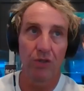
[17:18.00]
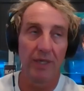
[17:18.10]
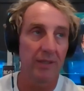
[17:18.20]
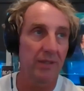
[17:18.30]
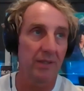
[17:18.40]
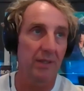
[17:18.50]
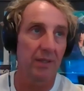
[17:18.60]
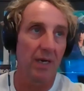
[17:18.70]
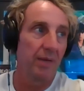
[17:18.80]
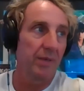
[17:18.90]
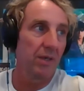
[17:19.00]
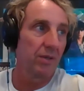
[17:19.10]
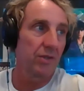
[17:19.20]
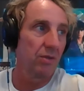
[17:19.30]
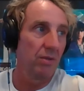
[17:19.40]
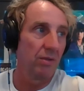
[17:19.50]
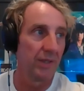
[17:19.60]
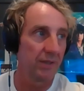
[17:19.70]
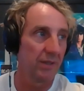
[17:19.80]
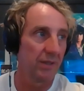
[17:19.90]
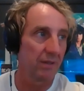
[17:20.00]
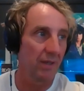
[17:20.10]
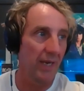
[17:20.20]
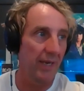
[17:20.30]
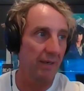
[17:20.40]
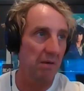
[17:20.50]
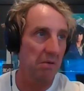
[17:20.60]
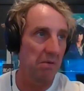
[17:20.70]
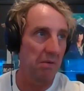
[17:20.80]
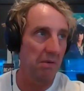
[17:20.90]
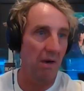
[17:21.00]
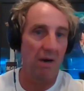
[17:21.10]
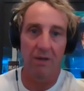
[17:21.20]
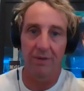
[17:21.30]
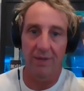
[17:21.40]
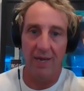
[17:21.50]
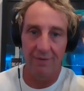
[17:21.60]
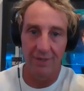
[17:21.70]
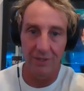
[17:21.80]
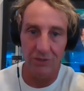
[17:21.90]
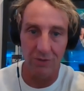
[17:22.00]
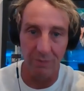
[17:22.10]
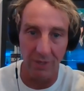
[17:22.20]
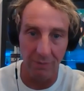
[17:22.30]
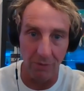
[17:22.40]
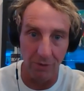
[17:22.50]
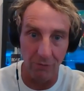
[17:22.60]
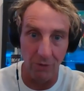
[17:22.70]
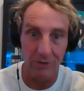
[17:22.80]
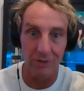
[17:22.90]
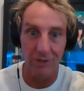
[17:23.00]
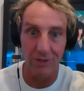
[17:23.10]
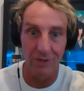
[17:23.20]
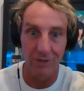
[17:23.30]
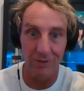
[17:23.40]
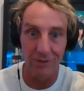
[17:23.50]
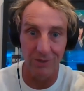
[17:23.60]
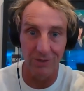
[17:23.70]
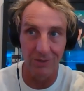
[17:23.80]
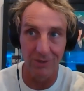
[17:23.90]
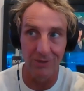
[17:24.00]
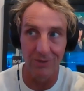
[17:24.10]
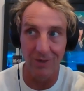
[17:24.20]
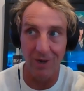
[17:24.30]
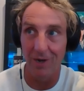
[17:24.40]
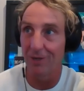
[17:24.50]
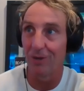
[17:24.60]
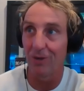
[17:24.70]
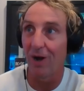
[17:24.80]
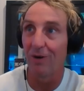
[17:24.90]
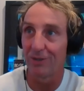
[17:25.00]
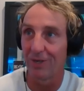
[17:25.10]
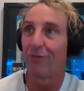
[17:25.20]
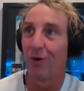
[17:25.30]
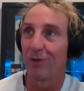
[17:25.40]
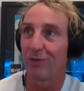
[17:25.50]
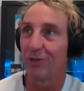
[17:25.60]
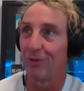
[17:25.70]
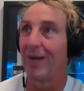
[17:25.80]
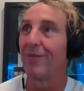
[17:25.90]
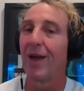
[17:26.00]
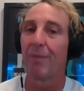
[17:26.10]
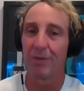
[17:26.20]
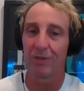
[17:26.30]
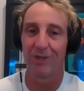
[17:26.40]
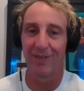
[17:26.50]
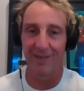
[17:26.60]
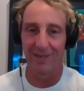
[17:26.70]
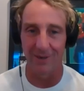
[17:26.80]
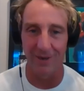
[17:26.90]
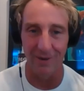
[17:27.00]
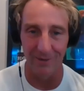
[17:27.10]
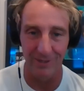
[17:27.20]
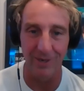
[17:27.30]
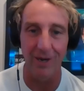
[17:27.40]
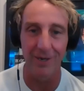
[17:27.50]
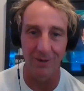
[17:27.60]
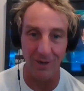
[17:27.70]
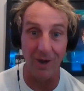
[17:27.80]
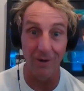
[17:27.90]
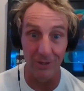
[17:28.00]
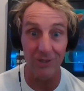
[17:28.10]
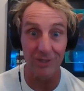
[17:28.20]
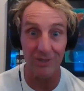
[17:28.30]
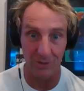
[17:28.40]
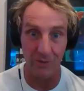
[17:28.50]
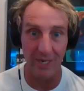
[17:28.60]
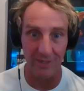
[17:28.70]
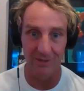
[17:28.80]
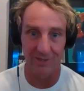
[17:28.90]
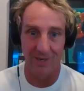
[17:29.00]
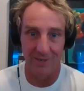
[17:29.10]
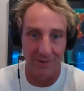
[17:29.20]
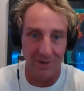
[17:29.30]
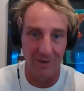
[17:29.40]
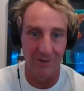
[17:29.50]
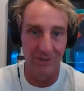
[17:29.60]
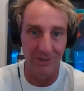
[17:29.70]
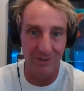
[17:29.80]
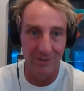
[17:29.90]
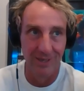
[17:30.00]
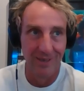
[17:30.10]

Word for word: this is the time to go to school. This is like all the live industry people are forced to go to audio college. Not forced to, we have the opportunity to go to all audio colleges and create those audio colleges